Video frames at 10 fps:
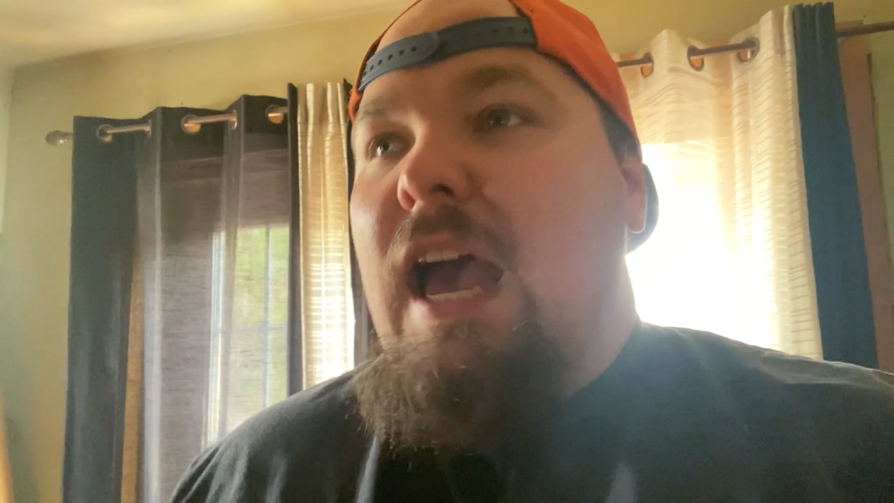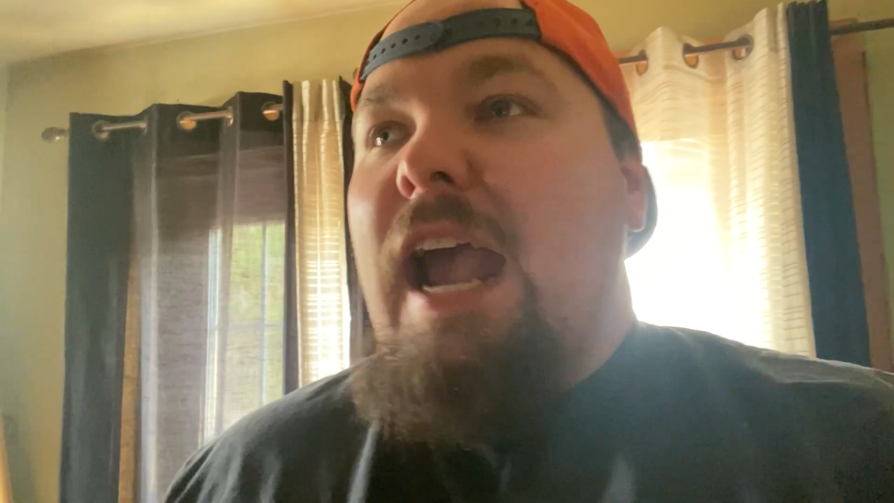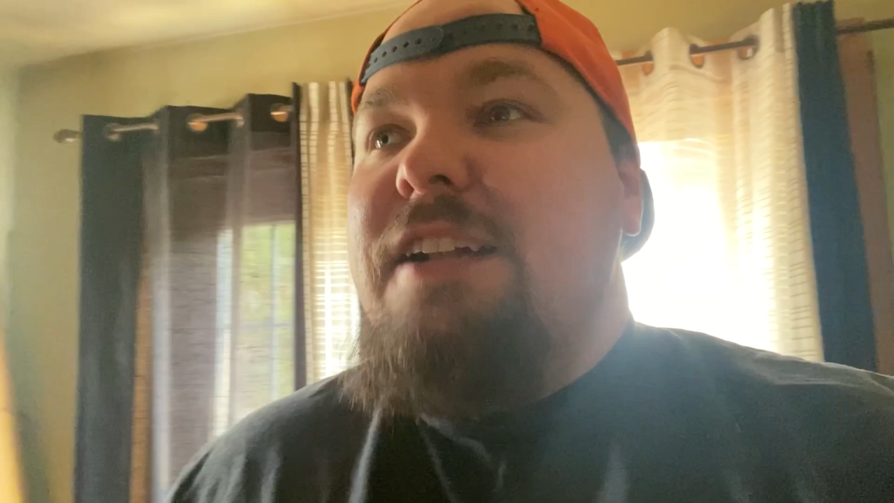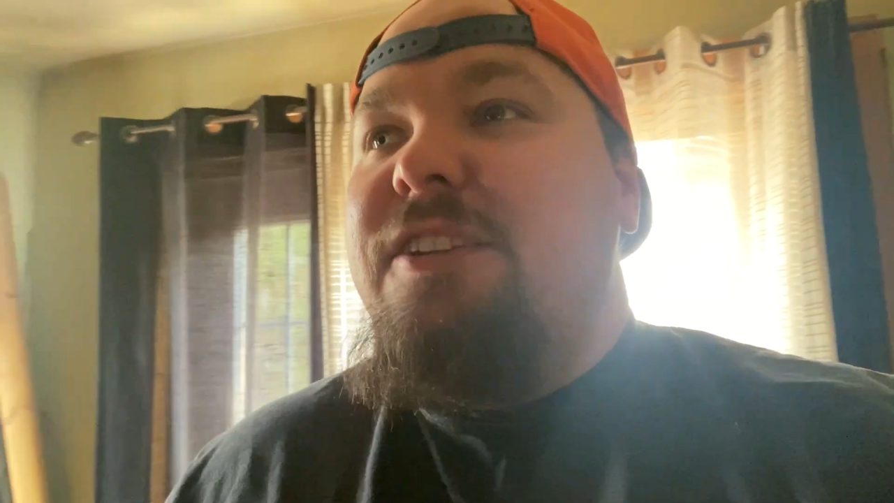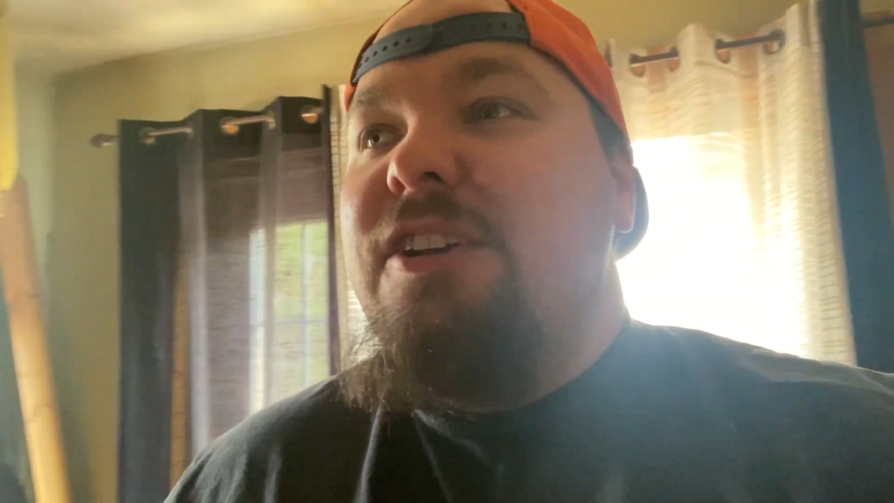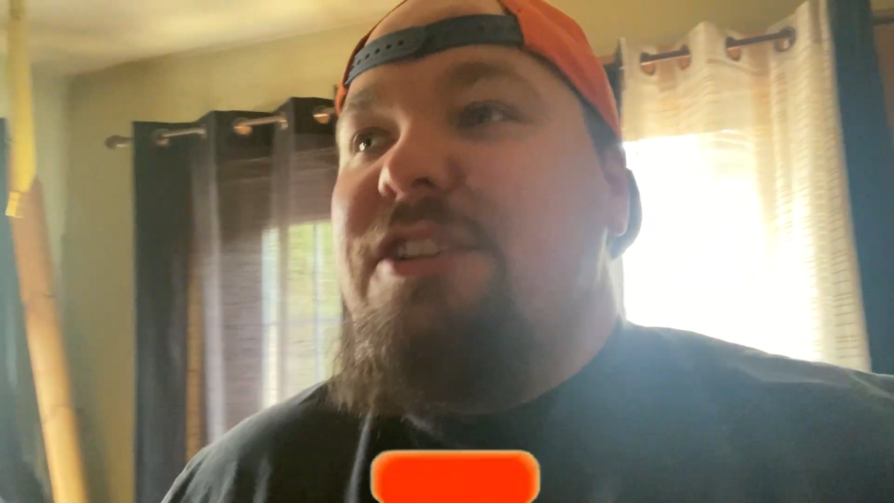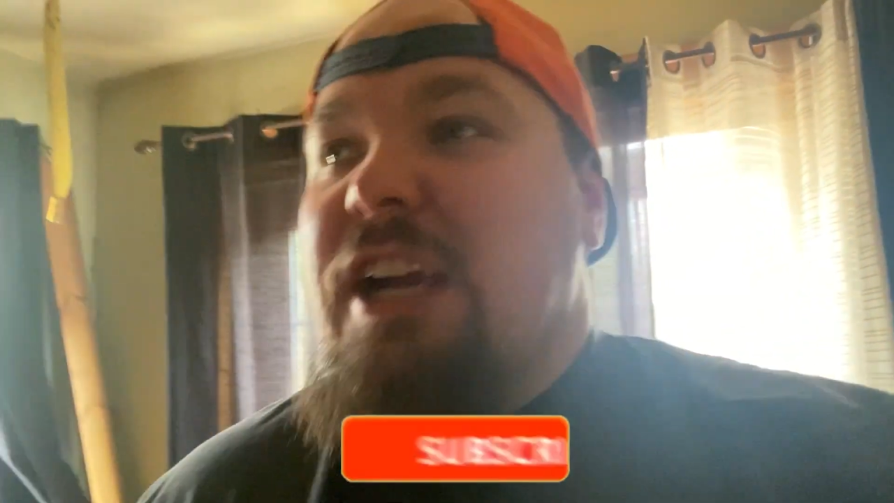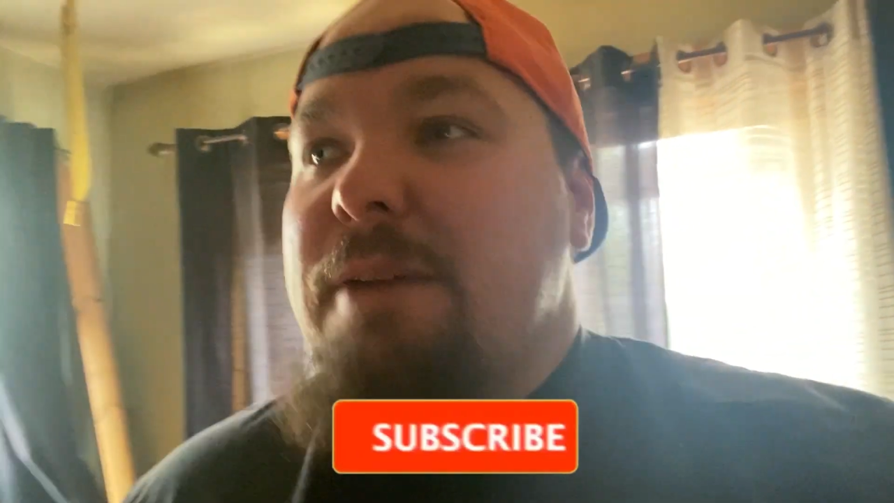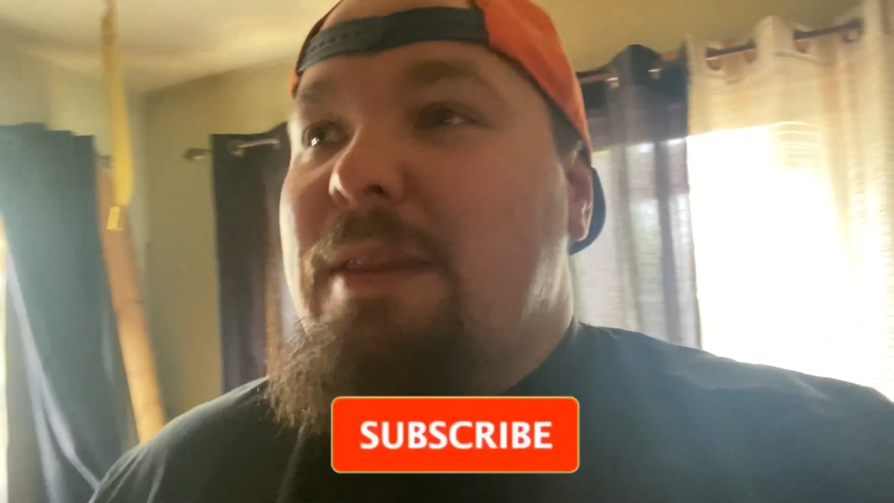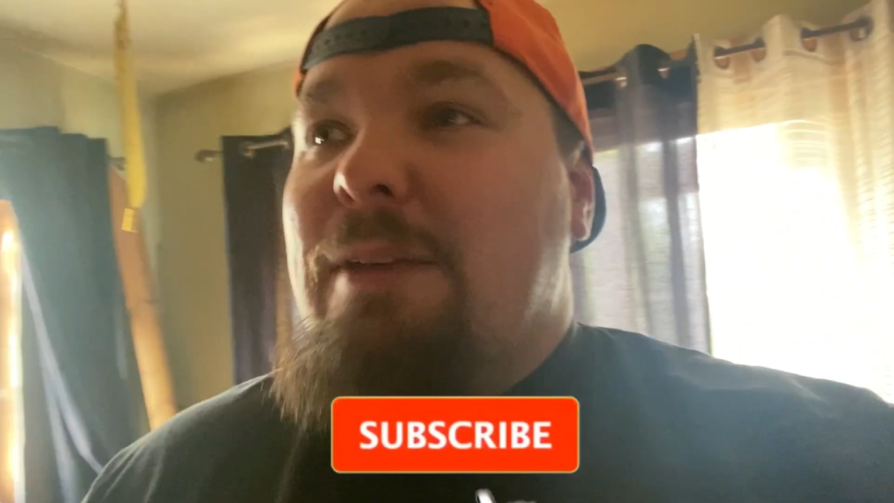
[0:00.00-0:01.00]
Hey, dude, you
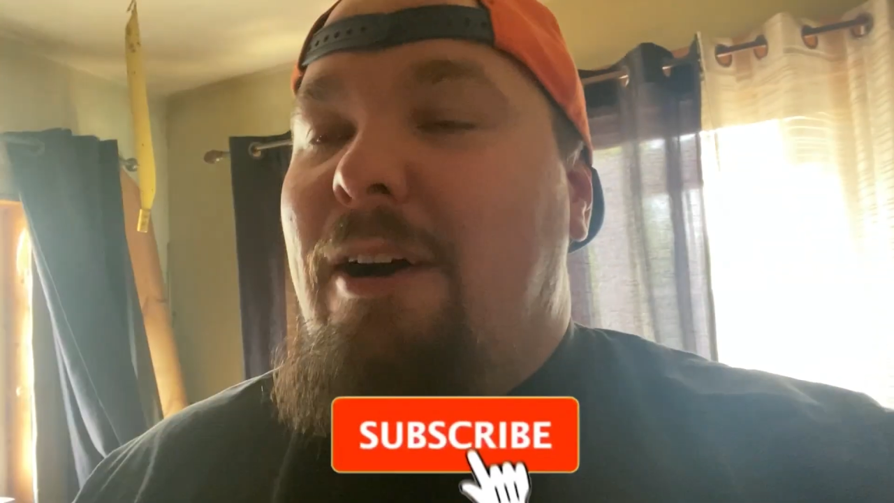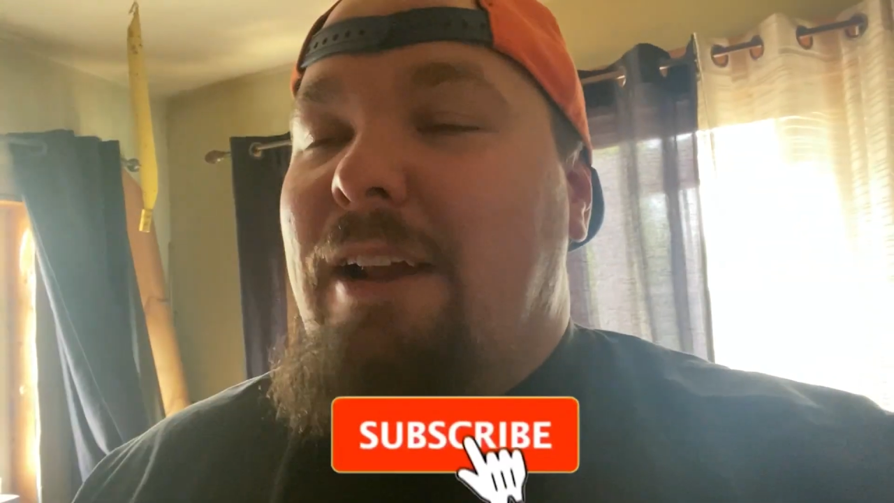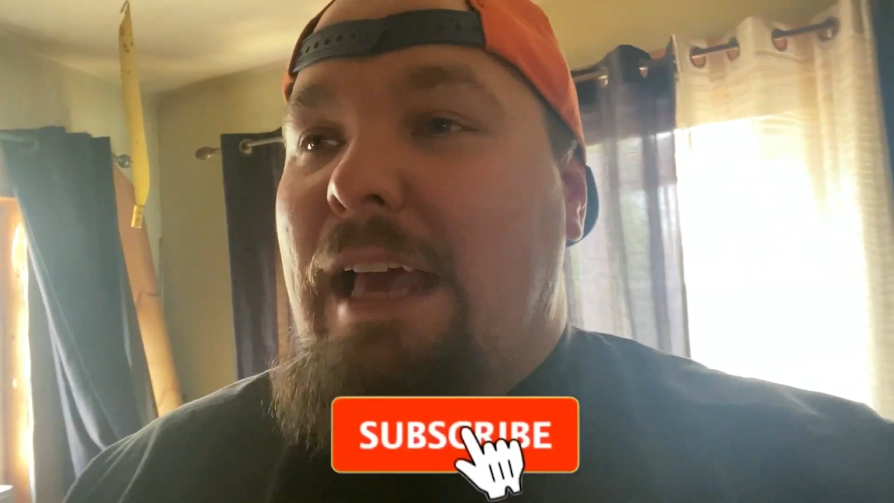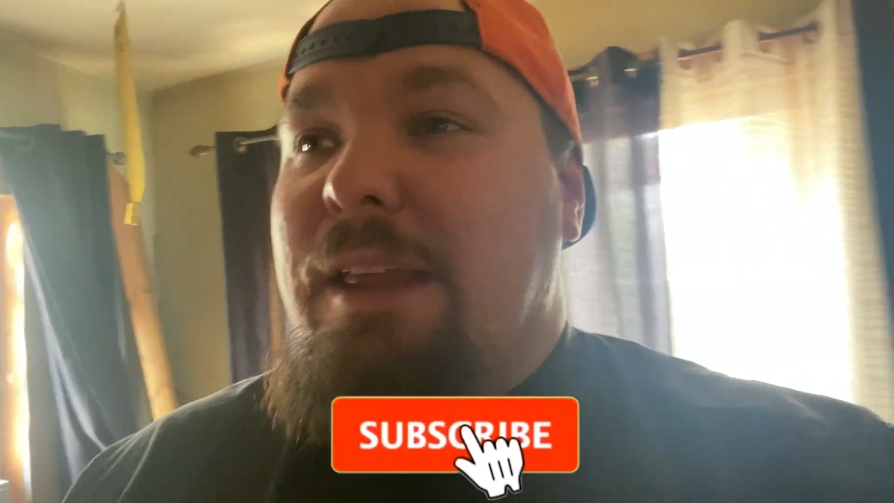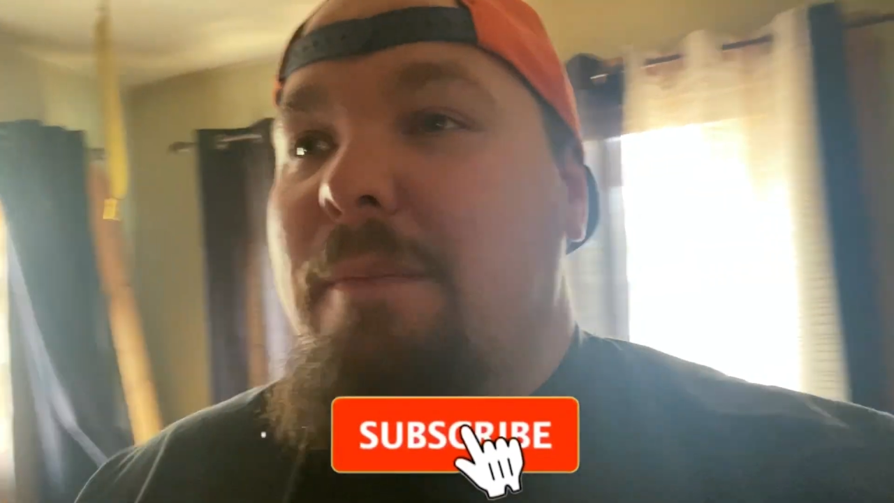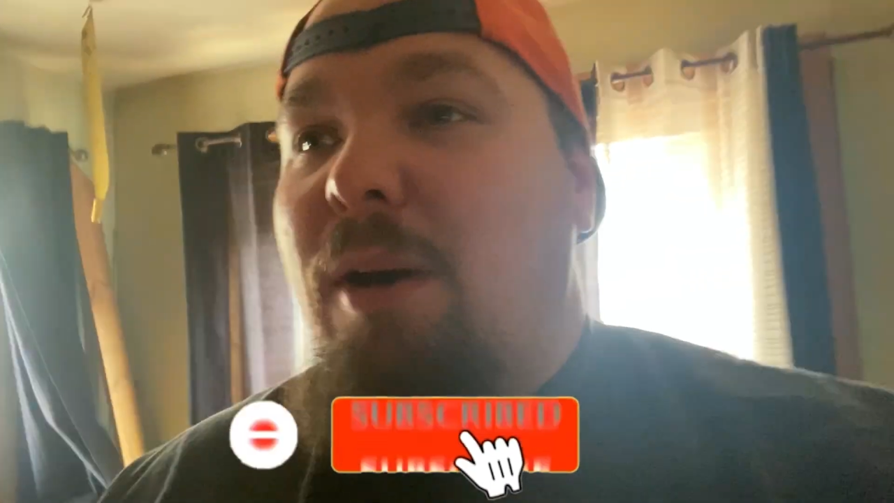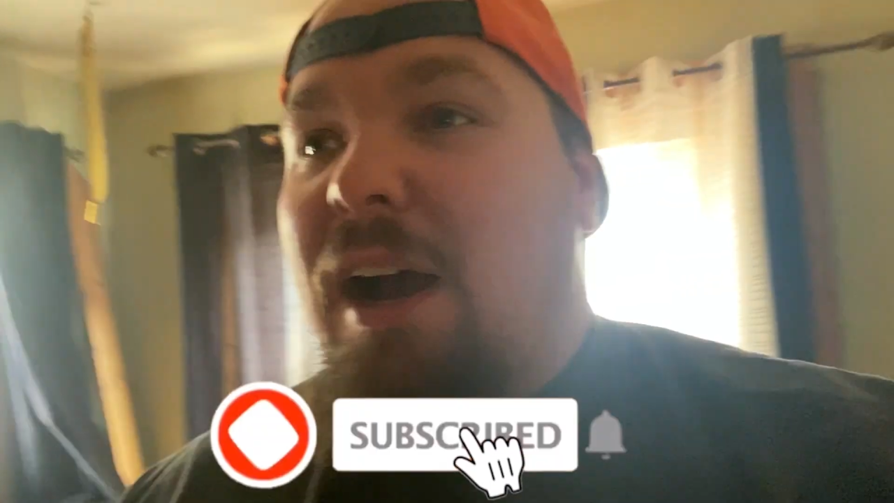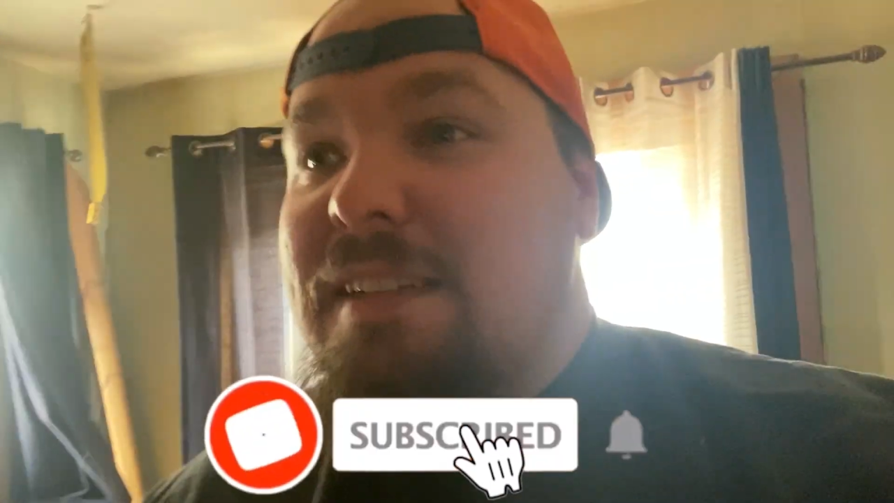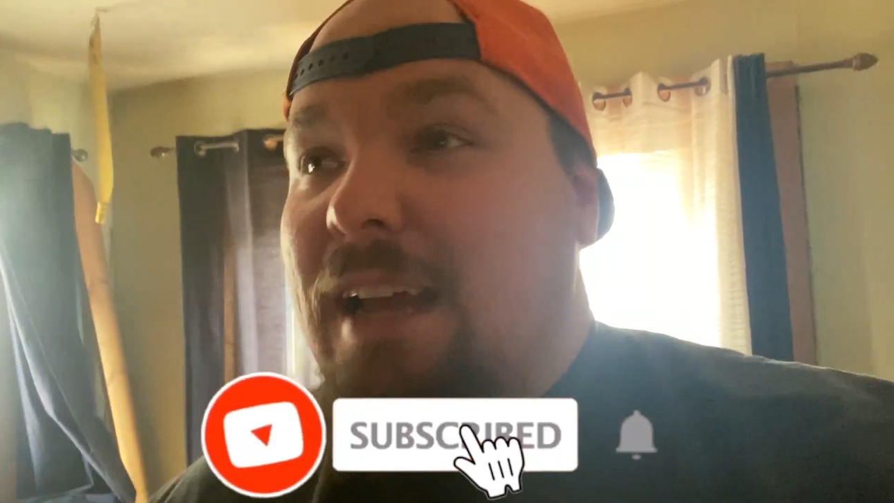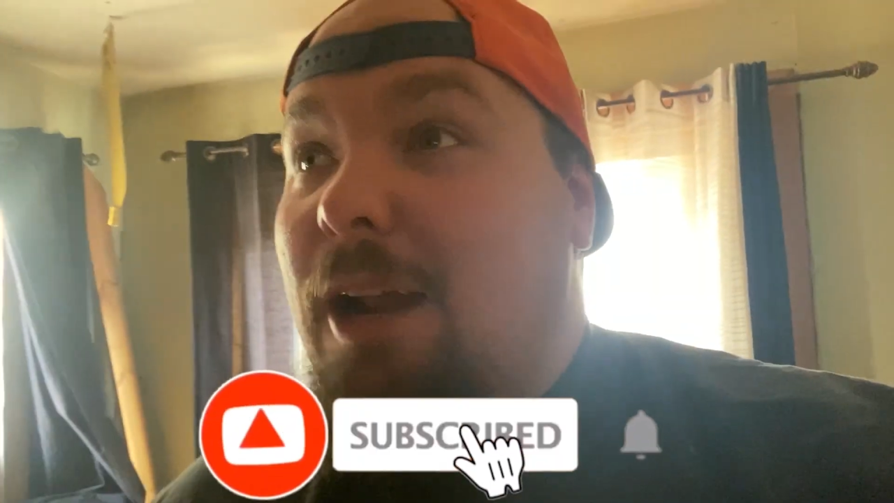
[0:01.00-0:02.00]
hear about they found alien
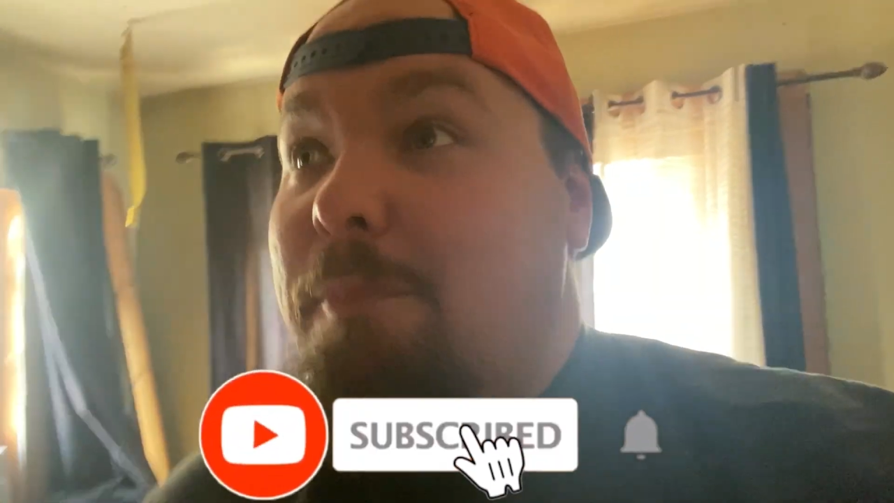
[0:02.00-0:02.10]
bodies down in